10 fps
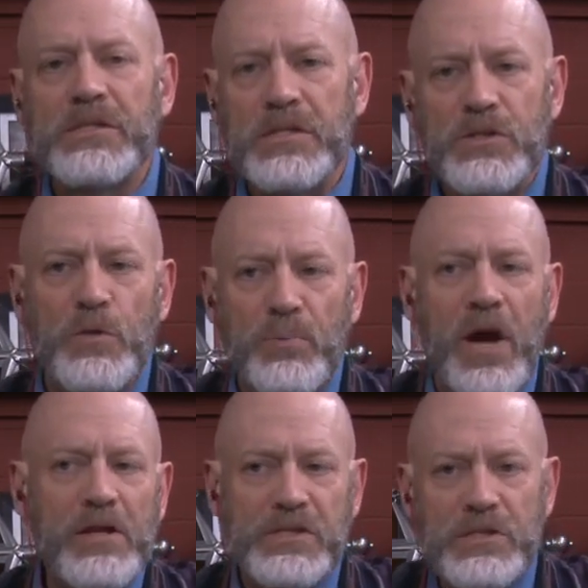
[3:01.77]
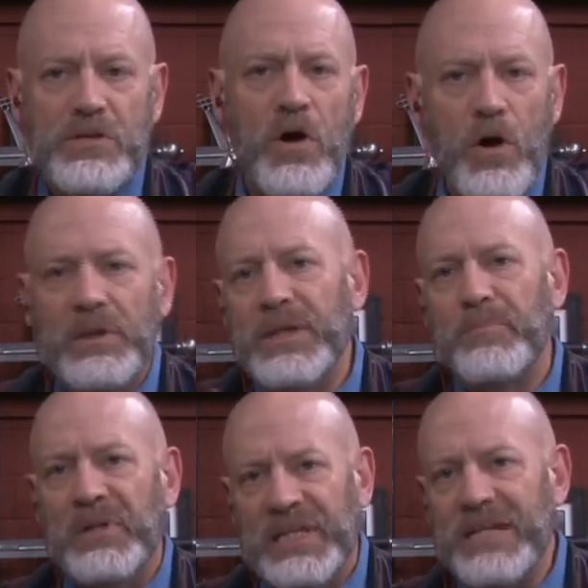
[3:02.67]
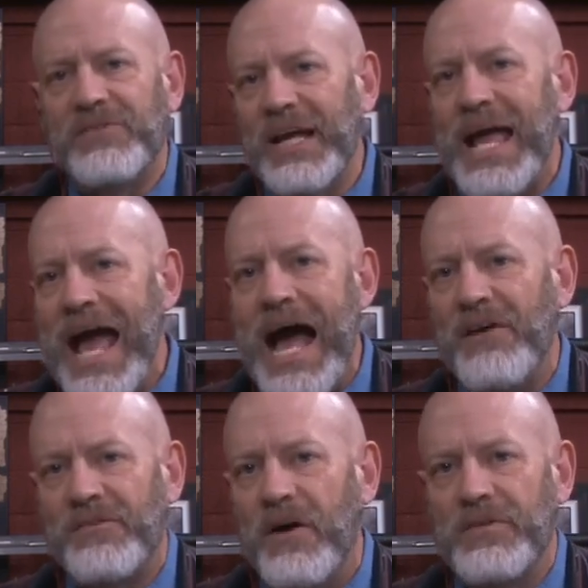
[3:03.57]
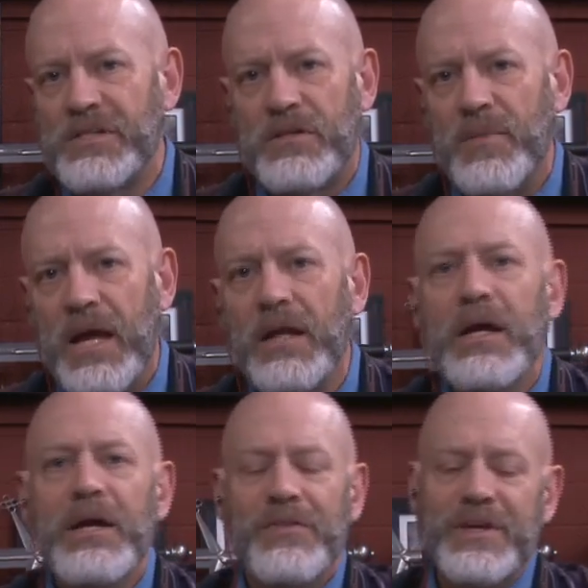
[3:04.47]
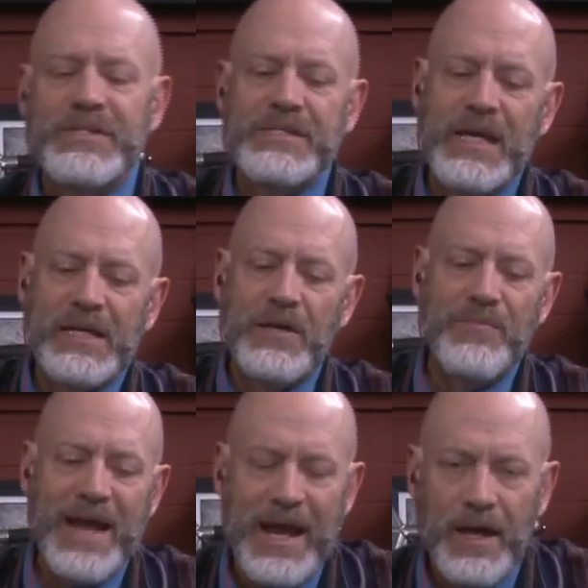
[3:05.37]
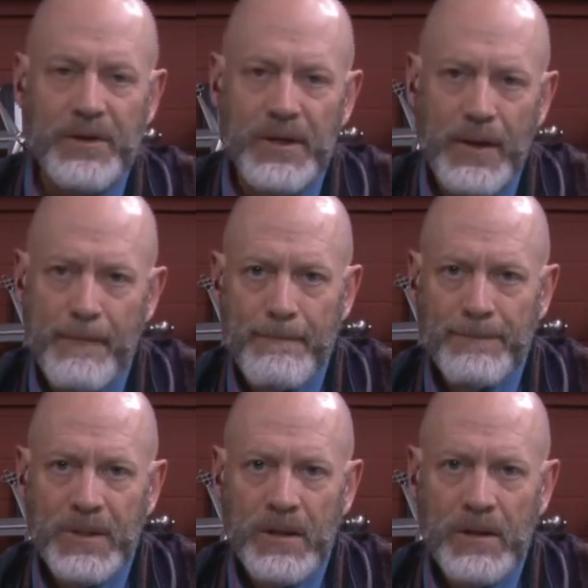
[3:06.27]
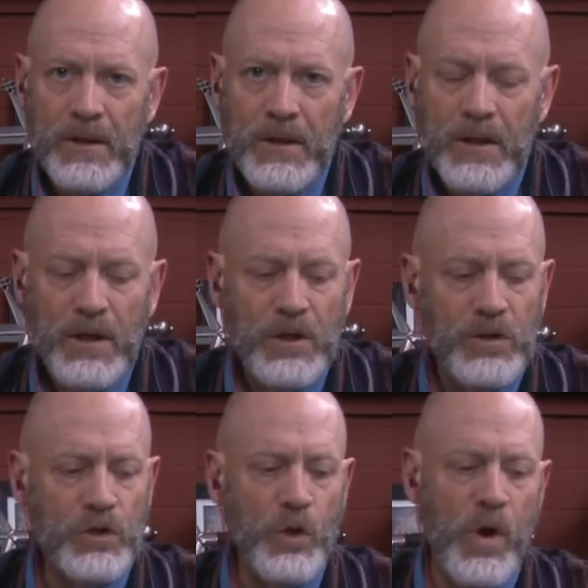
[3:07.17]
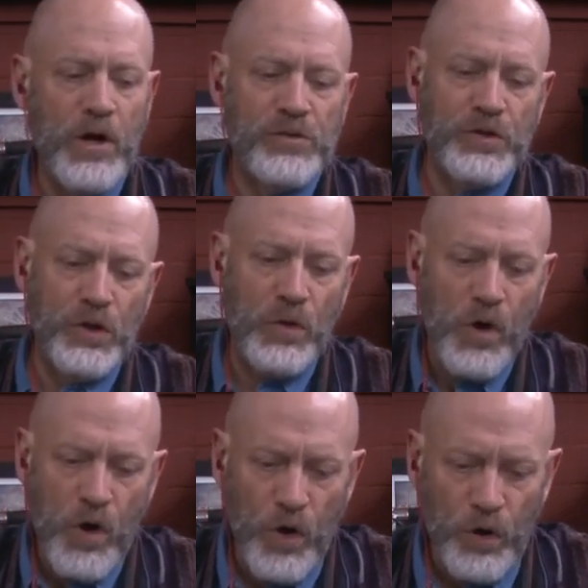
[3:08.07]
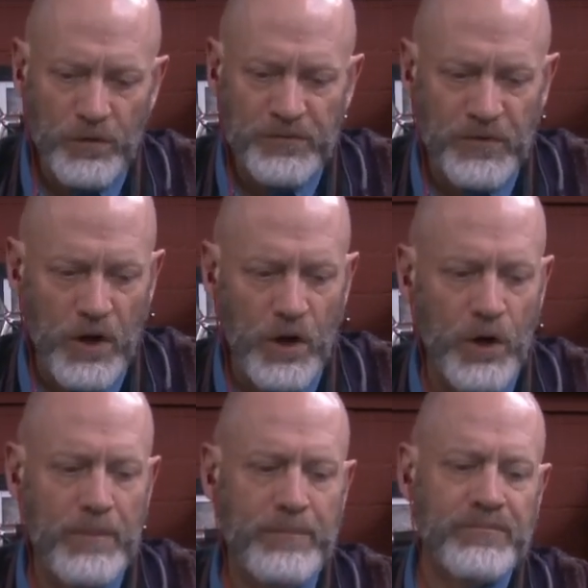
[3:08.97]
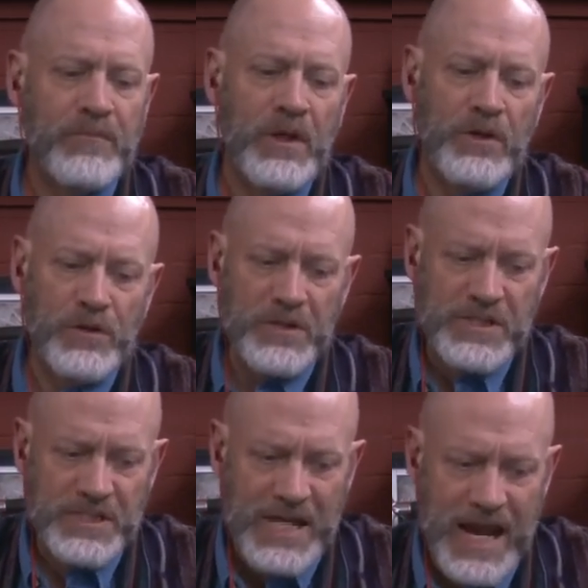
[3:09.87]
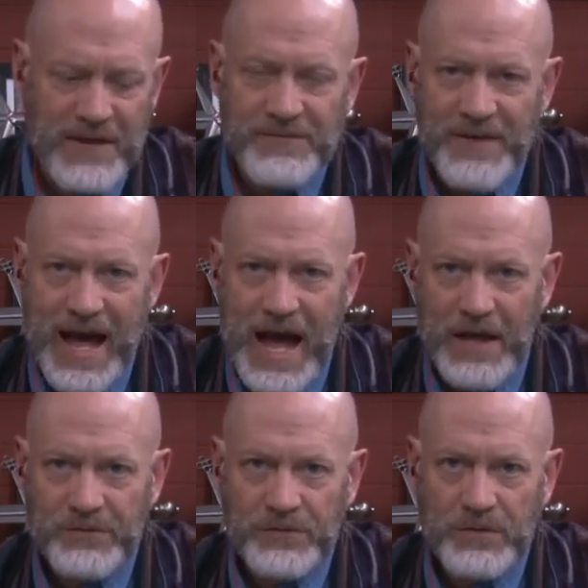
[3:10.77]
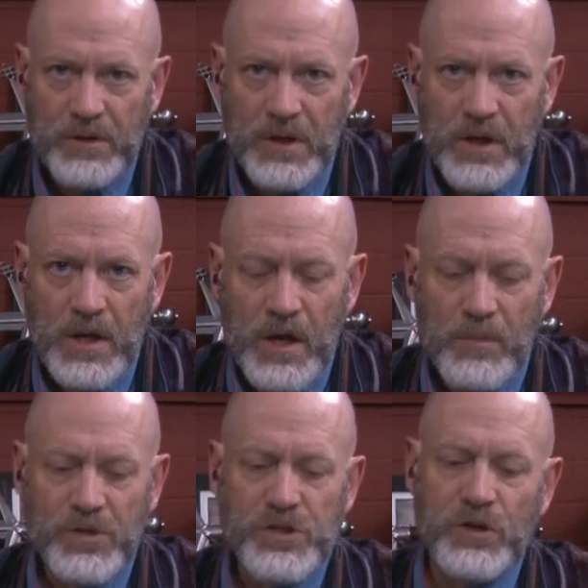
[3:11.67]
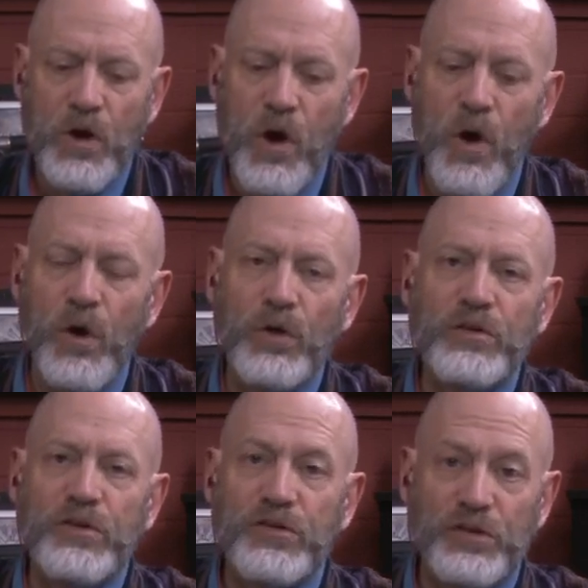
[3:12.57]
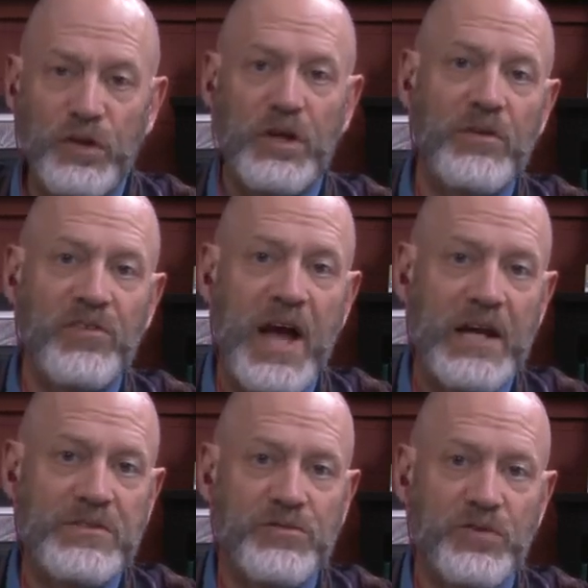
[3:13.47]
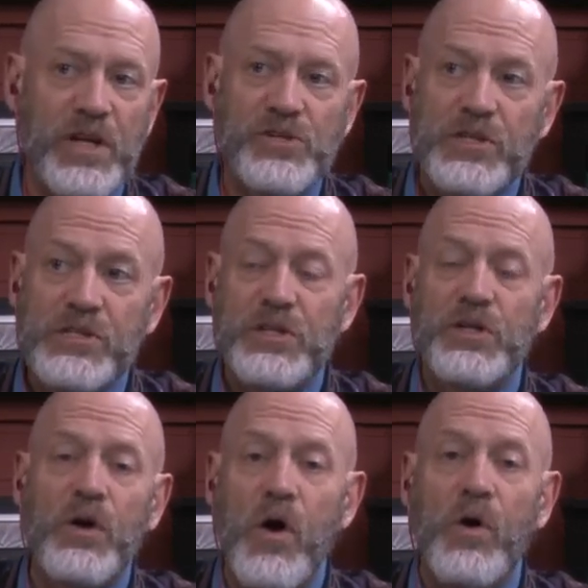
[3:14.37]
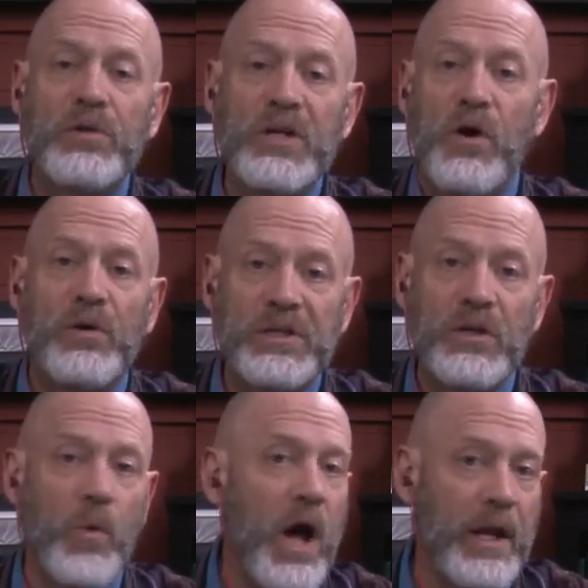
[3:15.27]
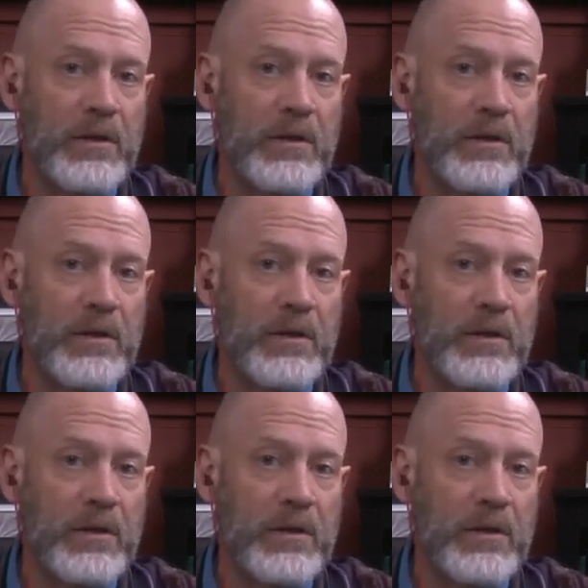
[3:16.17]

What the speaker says: you Protestants are only believing half of this command. This is a command. You are to hold firm, you're to stand fast, but you're to hold to two different kinds of traditions, and you're only holding to one.